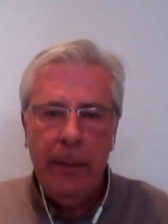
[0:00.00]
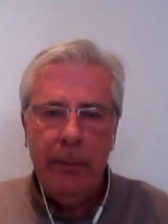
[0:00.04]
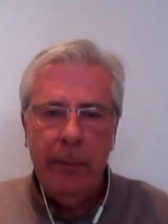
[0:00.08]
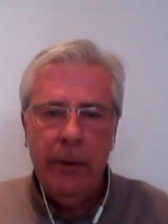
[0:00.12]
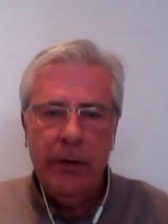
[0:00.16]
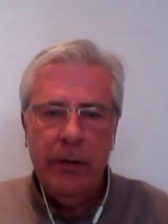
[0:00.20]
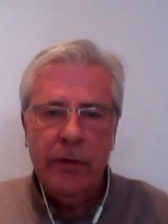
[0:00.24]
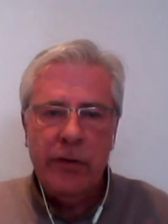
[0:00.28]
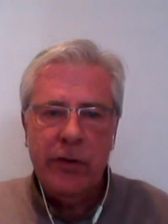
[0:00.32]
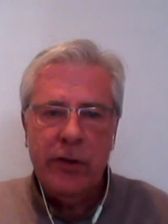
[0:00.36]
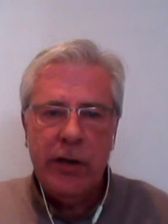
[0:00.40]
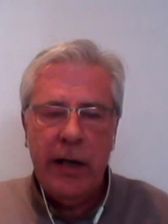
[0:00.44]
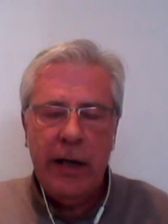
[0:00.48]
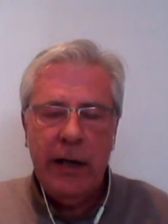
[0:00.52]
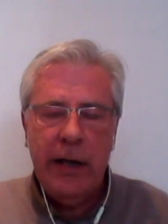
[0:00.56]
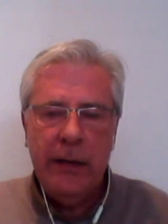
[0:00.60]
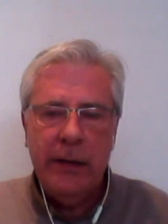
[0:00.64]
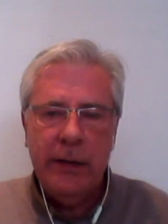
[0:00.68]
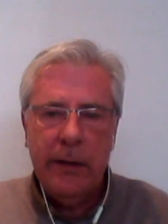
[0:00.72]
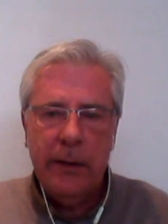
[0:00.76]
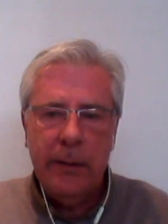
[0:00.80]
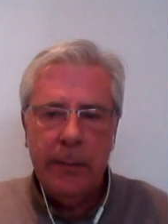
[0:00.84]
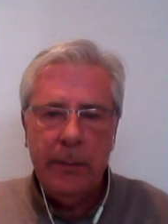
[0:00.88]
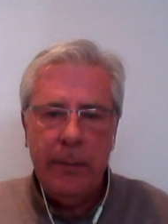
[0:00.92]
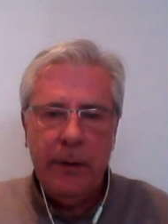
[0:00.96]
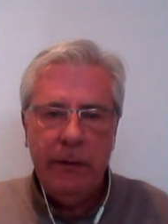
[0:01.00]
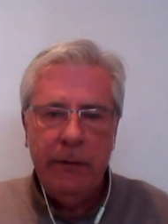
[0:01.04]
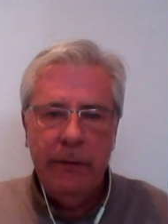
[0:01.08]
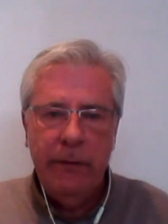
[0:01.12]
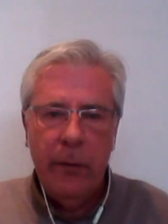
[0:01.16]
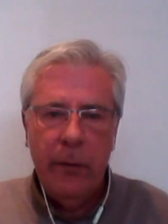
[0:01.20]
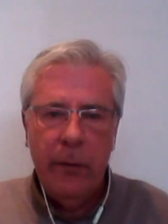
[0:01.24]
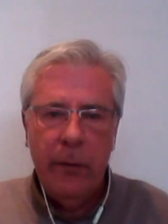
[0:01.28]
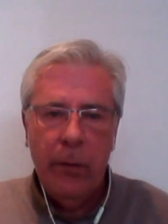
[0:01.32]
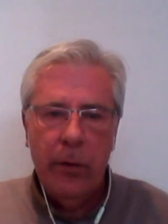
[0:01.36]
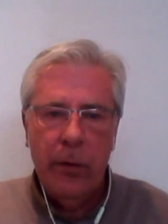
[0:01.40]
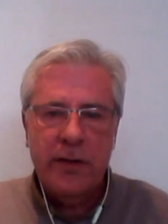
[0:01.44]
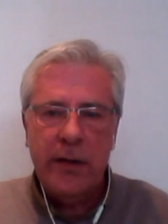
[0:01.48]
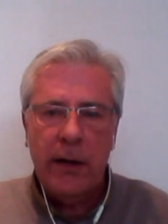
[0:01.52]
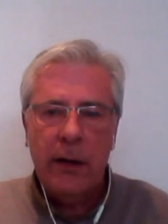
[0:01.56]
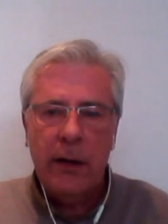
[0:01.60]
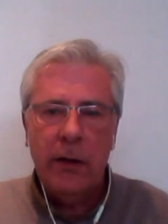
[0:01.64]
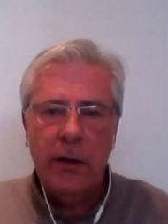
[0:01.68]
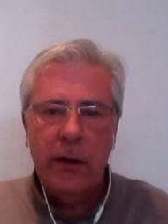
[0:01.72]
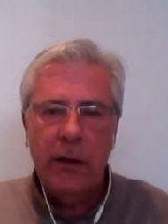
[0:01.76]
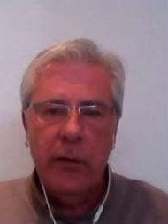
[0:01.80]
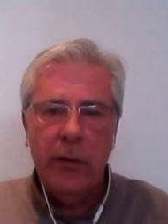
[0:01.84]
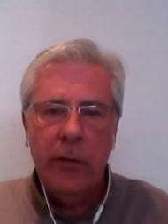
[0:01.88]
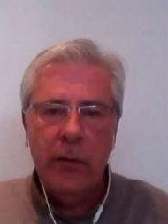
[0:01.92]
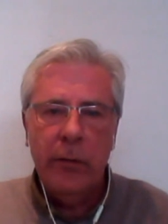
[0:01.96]
Apple's Jade did it before.
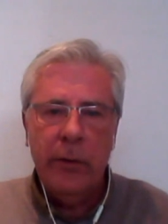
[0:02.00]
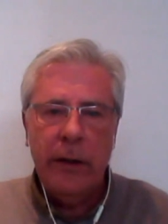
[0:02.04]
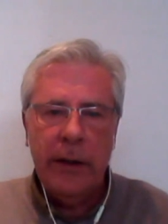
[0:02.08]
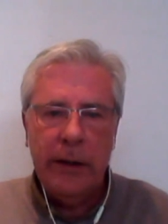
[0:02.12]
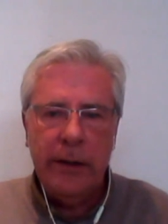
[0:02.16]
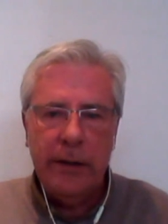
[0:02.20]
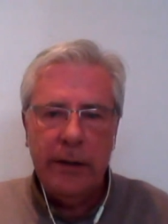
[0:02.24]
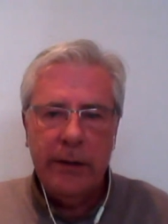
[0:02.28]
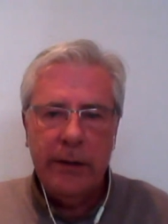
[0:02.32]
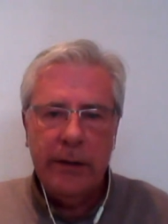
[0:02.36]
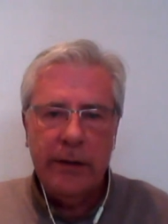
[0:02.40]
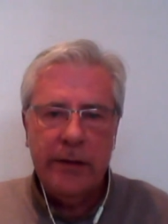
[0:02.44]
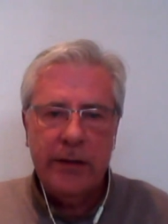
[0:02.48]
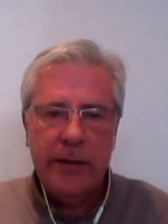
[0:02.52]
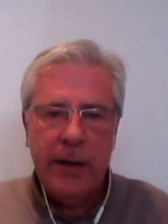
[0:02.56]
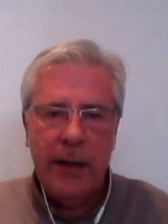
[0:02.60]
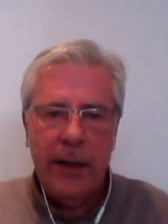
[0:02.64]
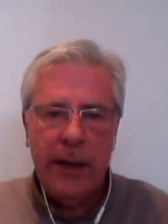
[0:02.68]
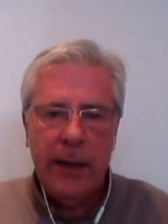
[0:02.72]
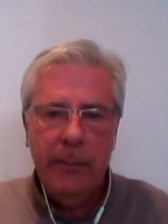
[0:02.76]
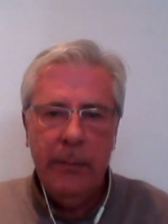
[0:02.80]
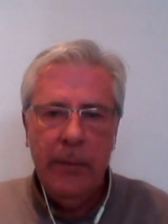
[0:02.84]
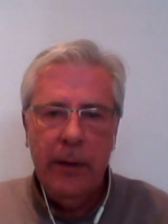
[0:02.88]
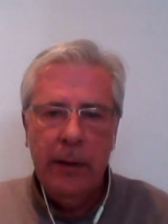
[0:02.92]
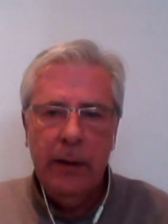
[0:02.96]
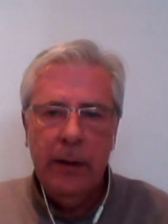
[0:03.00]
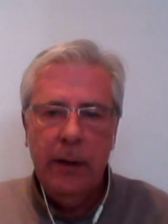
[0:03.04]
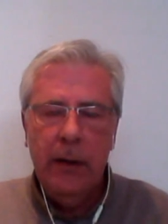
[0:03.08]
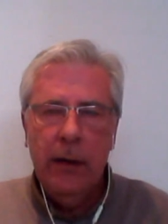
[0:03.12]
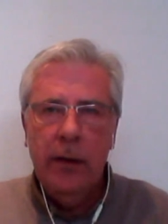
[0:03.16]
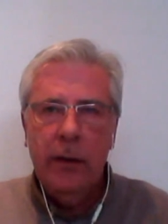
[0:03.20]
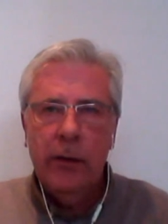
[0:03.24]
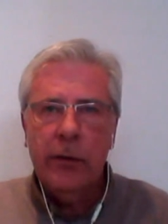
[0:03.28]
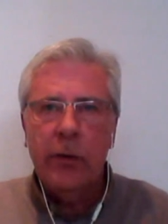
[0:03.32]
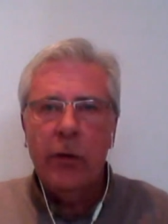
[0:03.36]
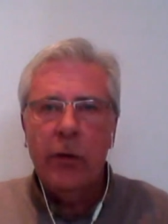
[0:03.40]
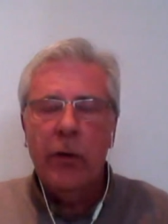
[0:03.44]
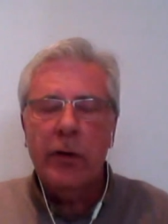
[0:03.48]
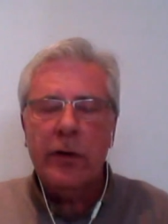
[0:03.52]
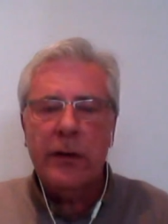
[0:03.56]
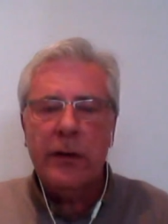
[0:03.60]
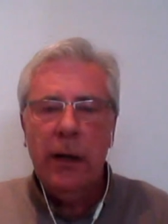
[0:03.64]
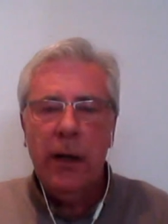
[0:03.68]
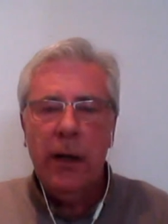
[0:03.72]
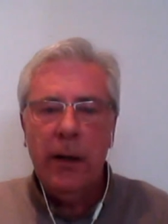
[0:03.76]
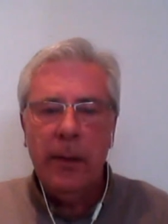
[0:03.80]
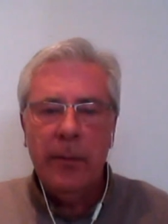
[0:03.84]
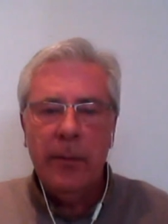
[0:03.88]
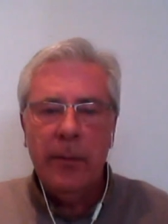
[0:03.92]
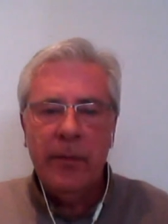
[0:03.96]
Salarina did the same. Another horse,
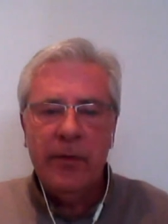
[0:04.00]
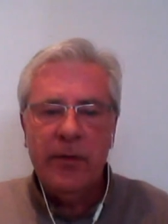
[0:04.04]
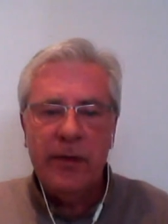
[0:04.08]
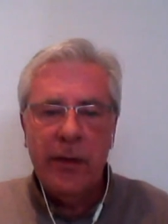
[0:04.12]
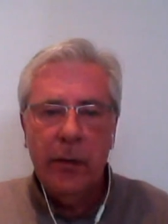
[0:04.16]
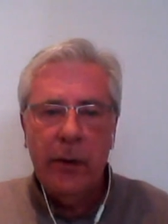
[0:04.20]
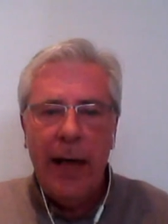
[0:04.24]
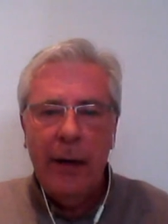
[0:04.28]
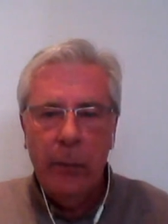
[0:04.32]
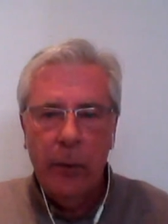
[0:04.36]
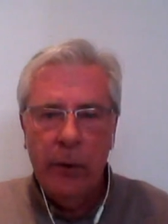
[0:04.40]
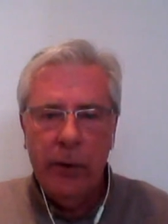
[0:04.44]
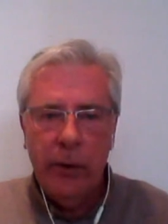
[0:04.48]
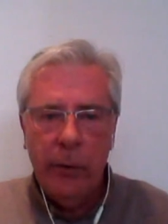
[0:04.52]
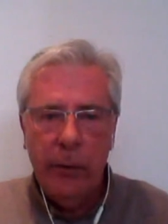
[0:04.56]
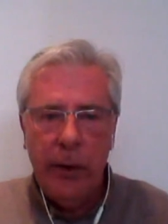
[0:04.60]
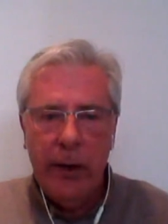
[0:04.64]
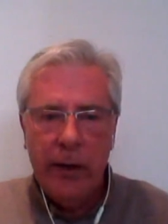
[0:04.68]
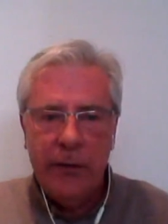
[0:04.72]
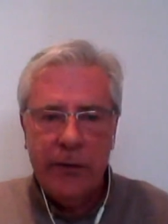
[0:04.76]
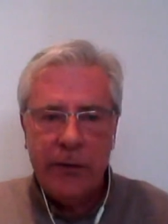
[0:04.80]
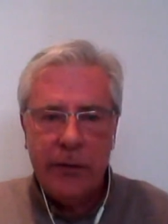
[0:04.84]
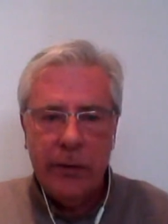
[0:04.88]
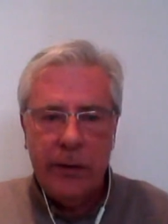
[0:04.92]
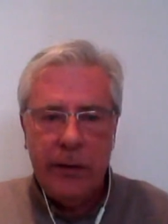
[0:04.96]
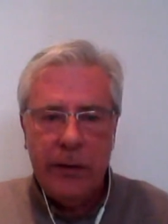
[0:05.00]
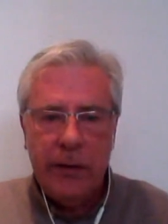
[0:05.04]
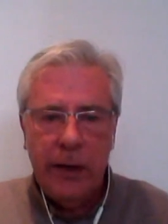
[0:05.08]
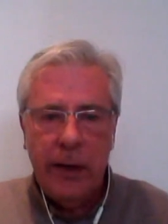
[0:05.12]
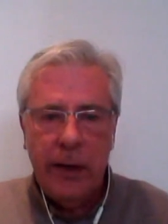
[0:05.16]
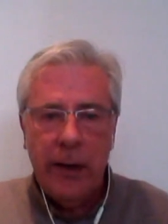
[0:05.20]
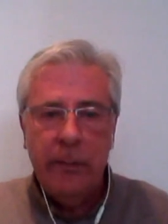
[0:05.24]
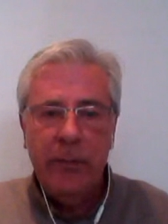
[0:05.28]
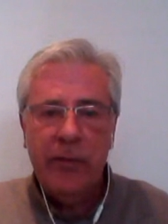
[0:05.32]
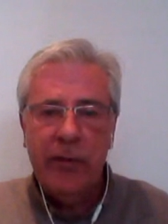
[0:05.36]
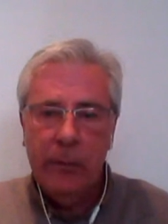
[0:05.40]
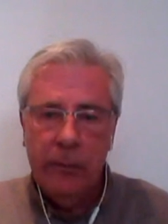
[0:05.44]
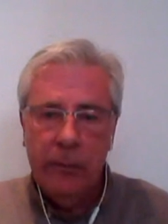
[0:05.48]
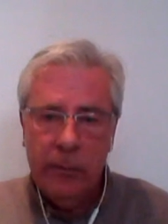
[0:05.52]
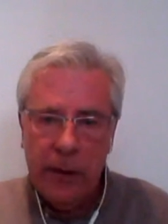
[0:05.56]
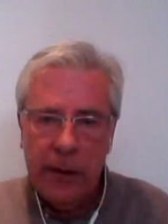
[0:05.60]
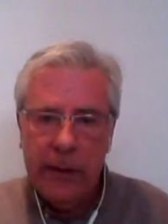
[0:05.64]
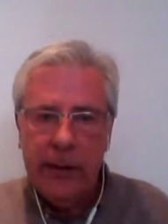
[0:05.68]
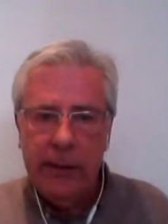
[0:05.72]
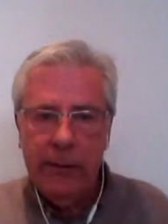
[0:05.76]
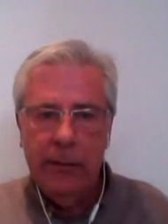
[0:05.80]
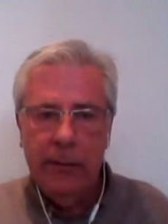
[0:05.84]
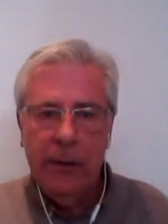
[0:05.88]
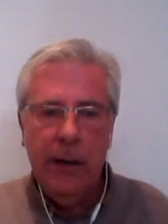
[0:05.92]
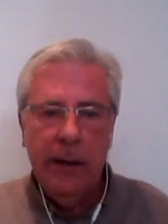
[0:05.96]
Limestone Lad, won the race 3 times. So,
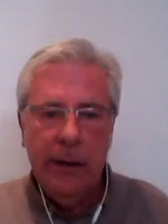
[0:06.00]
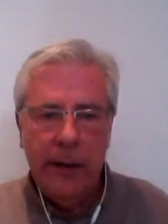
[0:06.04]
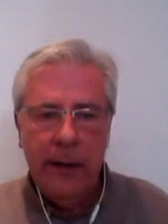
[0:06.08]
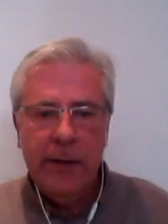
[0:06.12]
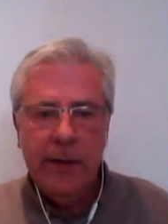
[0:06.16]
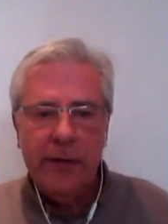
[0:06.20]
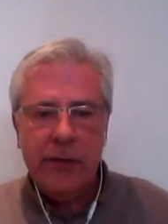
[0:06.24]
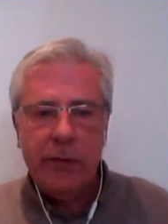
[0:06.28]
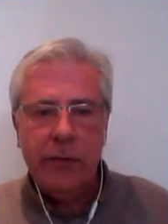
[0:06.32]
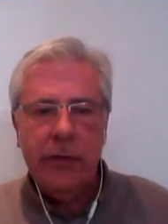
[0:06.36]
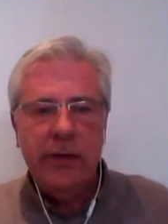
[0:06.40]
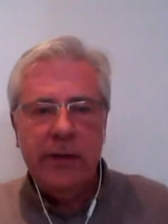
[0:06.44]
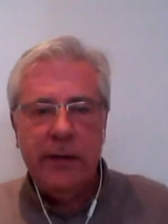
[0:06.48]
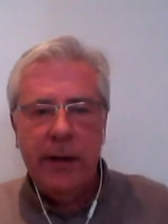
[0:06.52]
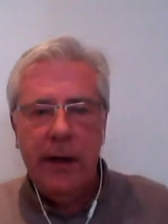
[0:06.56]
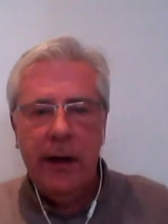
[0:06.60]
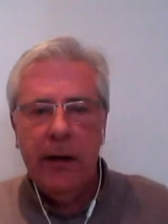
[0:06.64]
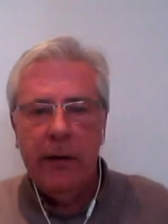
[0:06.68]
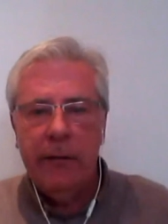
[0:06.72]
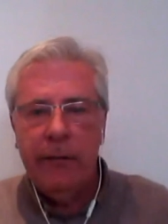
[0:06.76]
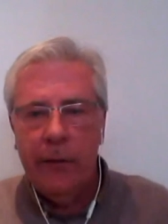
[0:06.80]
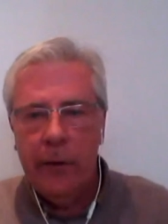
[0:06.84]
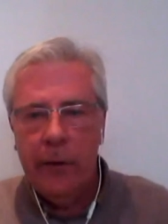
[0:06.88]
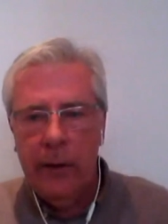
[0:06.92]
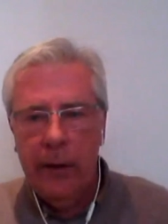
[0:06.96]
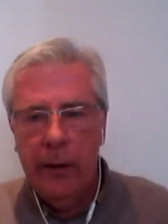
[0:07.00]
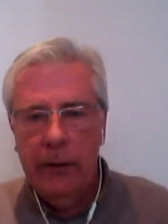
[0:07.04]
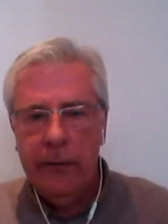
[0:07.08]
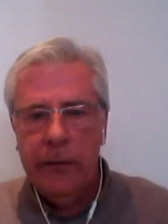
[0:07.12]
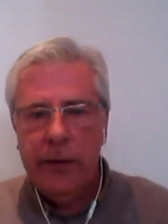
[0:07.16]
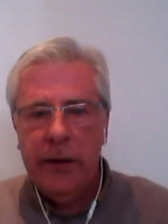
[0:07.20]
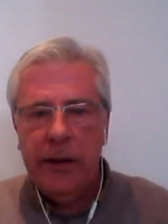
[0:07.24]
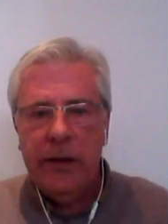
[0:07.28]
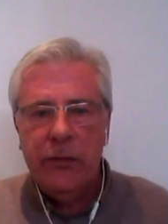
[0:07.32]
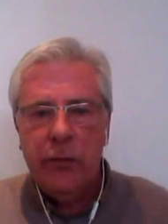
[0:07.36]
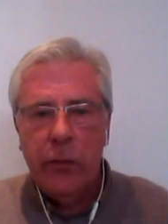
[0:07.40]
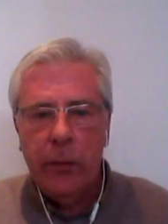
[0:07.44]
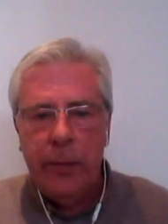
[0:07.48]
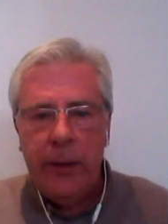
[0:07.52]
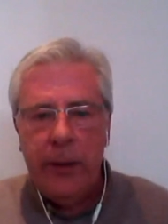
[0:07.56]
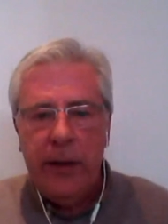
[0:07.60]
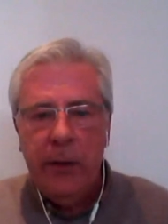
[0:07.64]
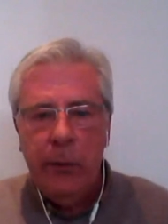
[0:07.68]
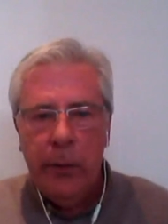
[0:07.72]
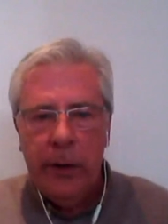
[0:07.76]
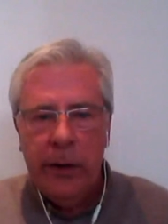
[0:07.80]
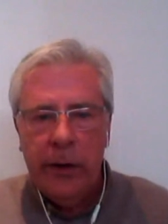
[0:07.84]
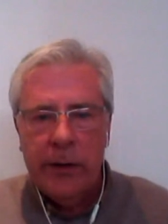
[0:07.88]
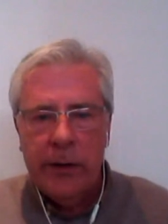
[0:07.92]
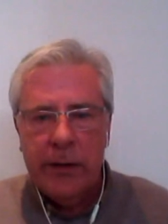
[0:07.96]
like, the history's there for these
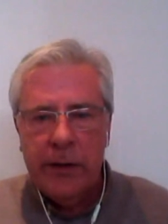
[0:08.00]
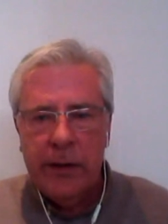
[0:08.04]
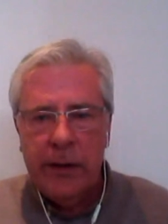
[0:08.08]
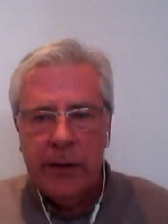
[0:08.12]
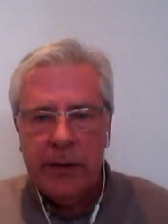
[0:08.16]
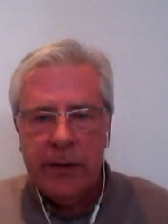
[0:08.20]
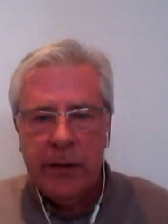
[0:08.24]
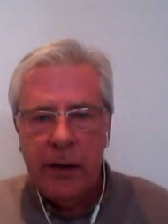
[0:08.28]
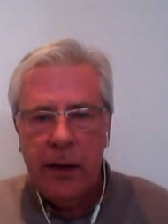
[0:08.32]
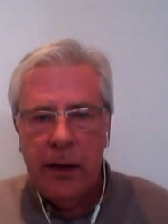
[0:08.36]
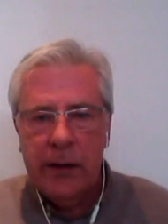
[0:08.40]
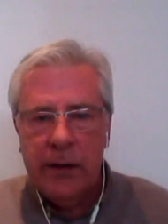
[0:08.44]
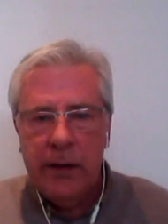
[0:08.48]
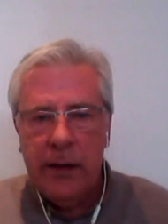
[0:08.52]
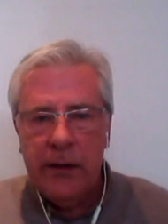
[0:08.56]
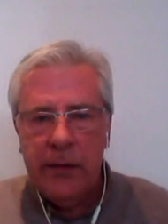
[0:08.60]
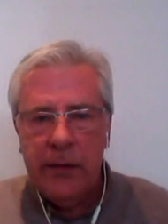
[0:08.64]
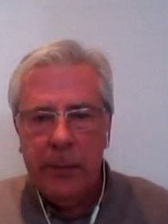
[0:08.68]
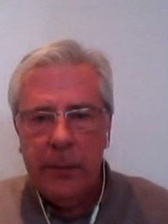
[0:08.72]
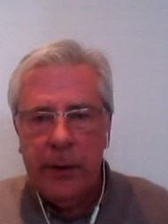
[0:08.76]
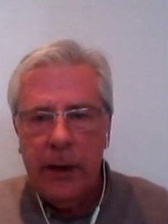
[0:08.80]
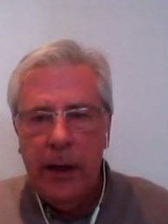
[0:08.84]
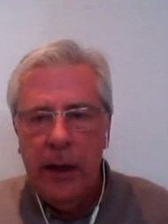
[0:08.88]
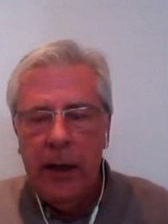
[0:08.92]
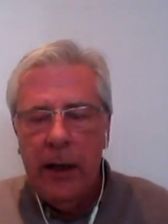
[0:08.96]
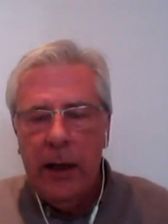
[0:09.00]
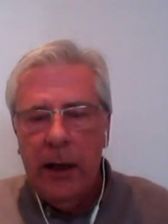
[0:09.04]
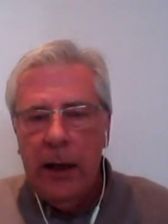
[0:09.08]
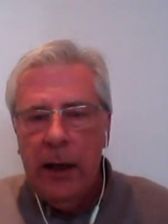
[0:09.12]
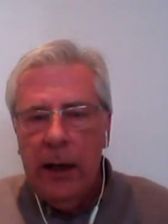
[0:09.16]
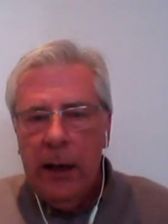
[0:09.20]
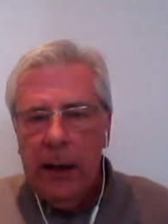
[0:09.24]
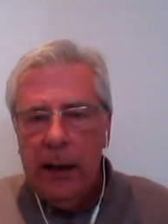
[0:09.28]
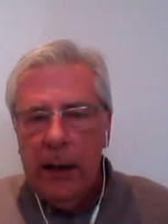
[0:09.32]
repeat winners of this contest. But